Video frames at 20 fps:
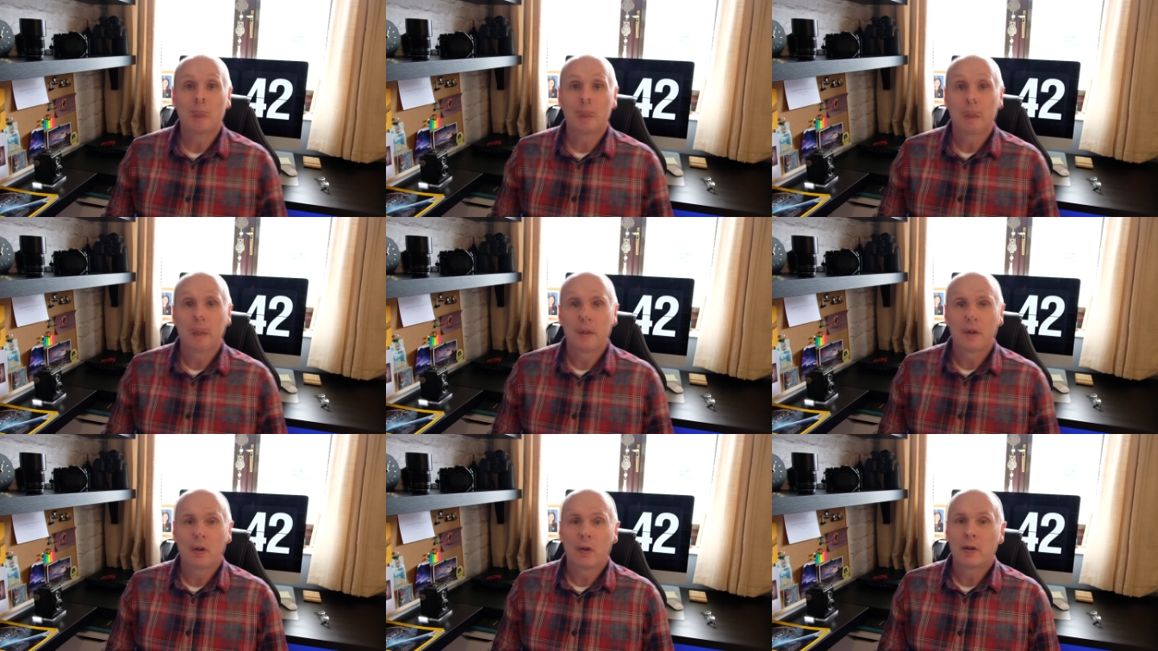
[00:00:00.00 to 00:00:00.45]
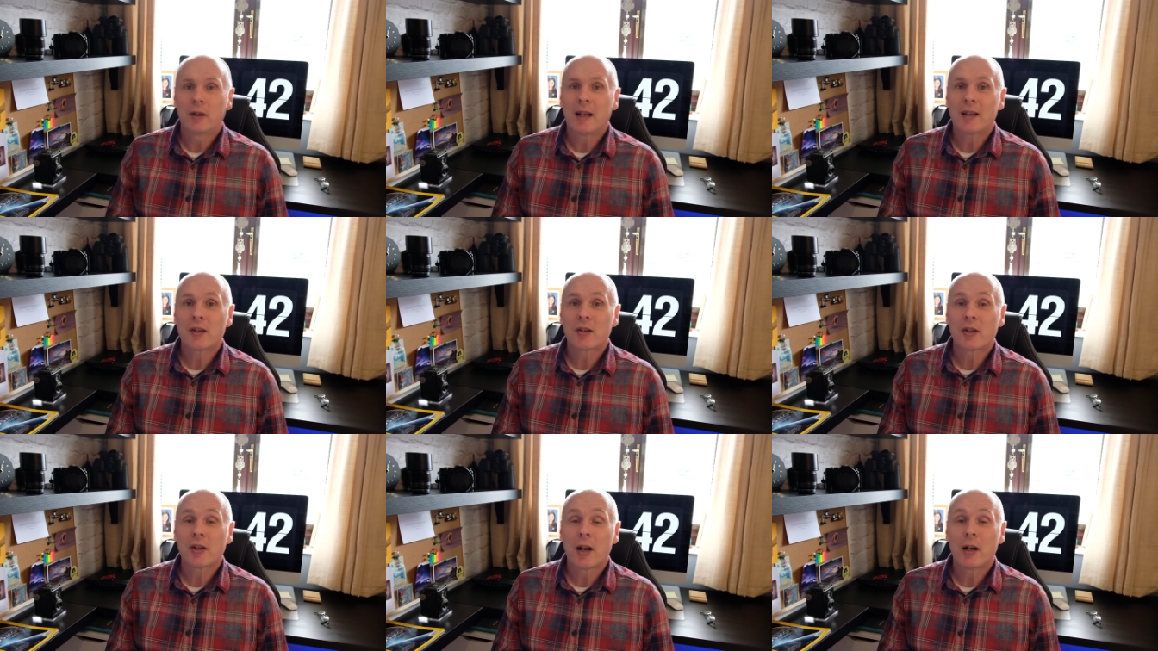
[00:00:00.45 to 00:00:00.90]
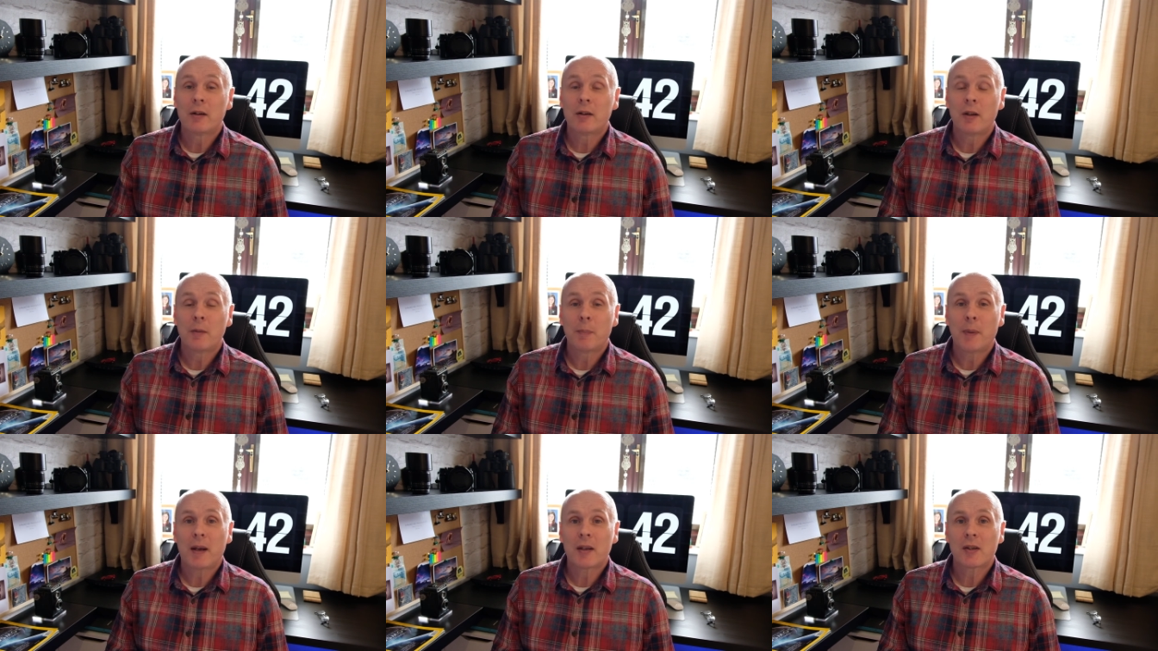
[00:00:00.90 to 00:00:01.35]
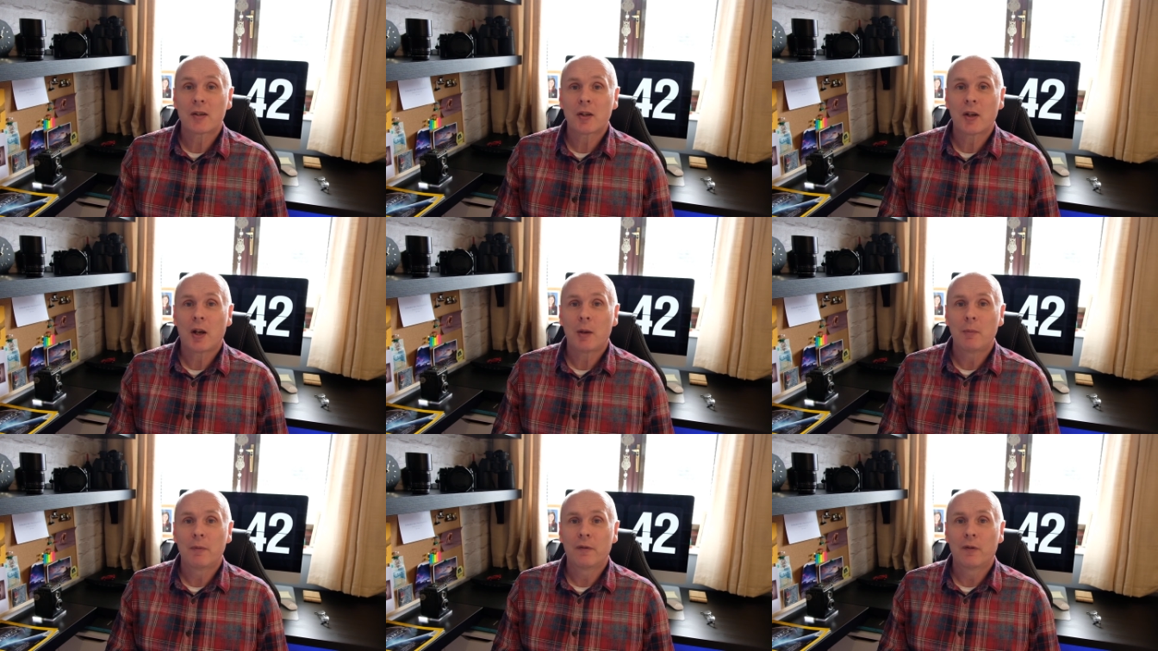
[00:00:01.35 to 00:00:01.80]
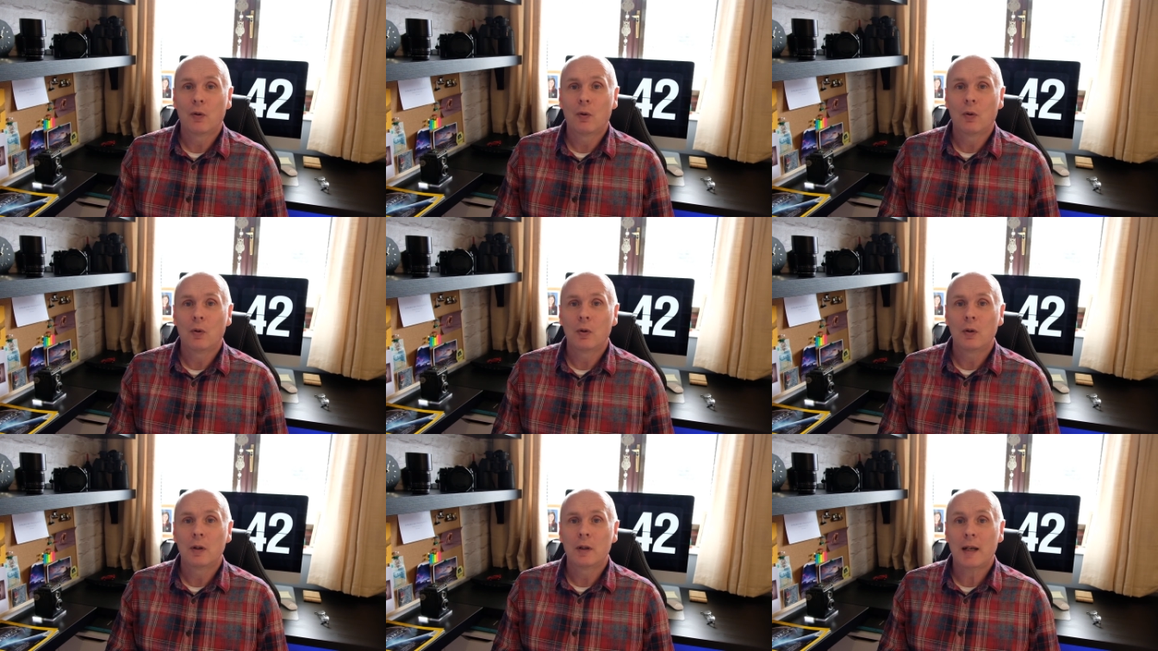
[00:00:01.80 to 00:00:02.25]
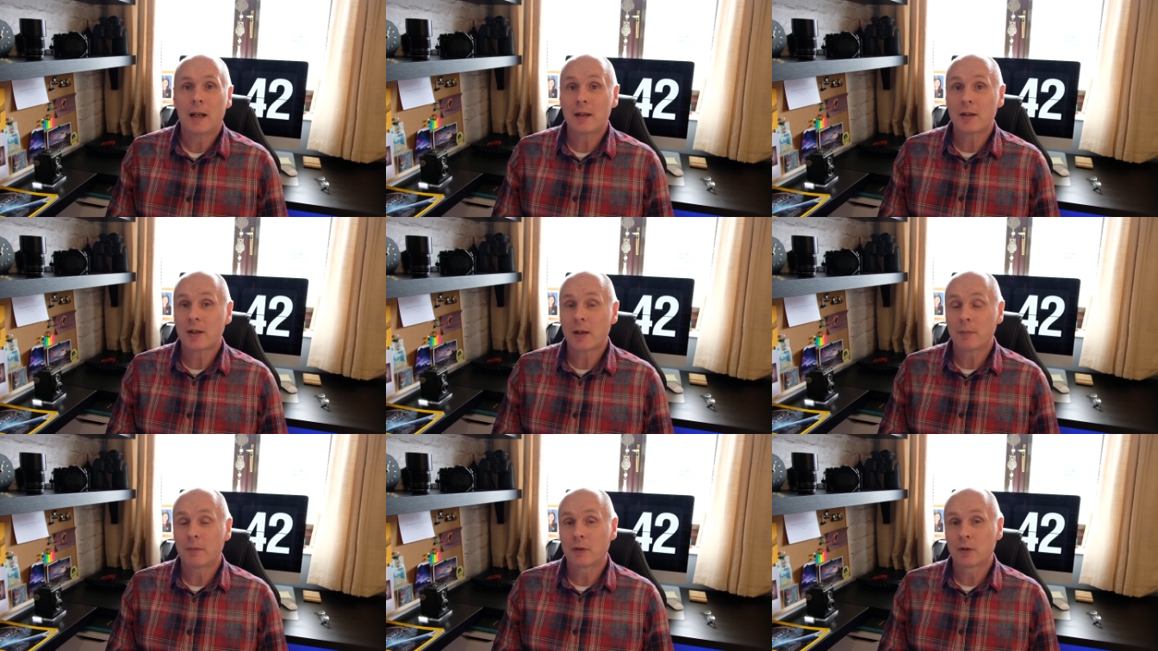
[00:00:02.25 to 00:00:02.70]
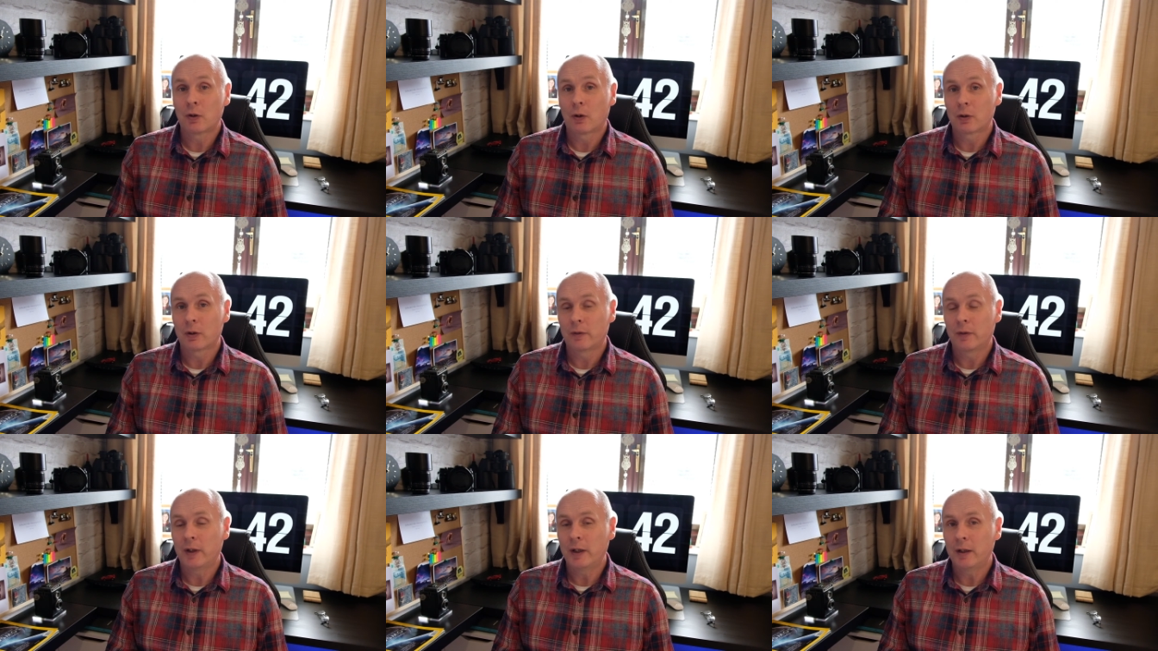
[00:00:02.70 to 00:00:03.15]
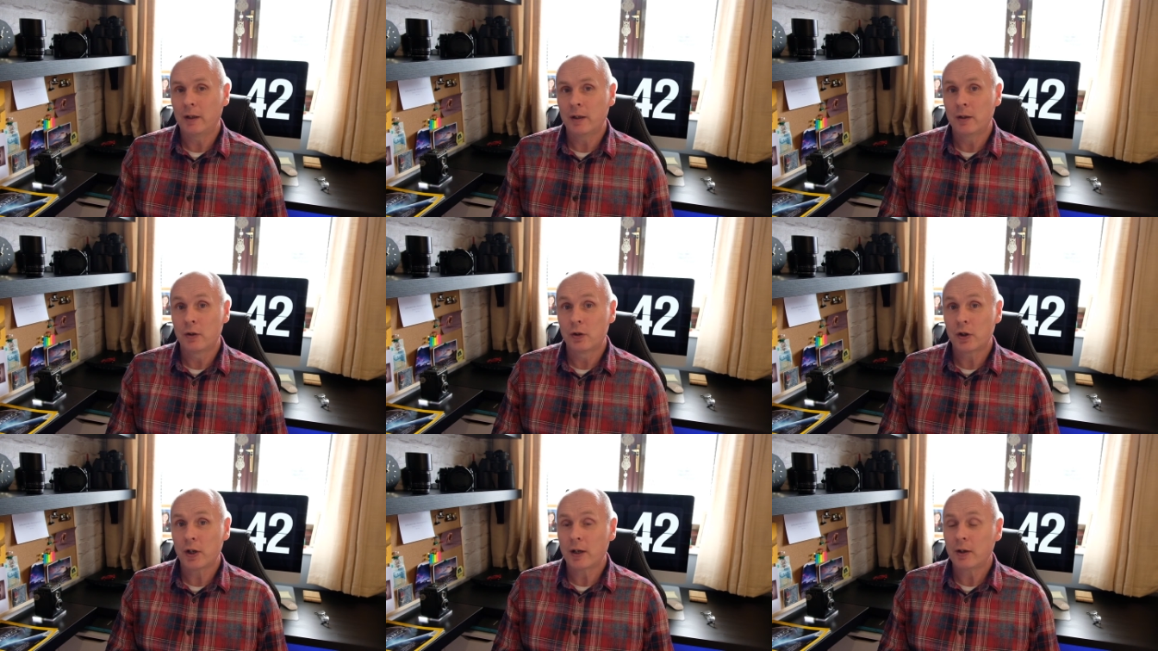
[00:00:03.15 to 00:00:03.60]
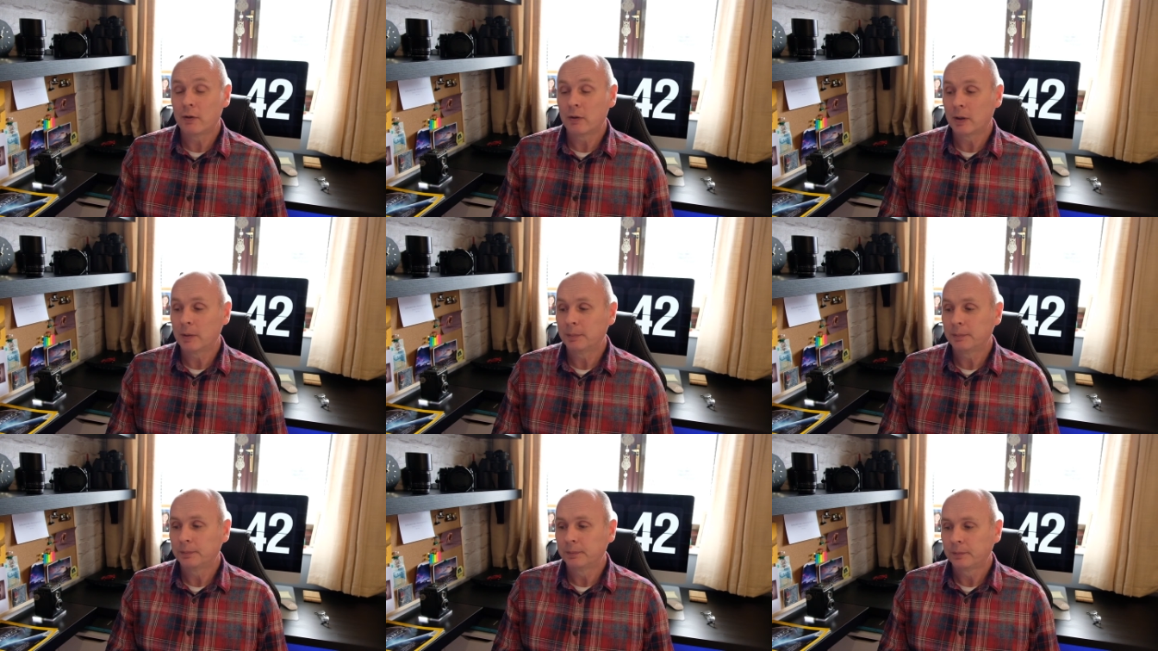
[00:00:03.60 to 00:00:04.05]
and not necessarily the best time for landscape photography in general.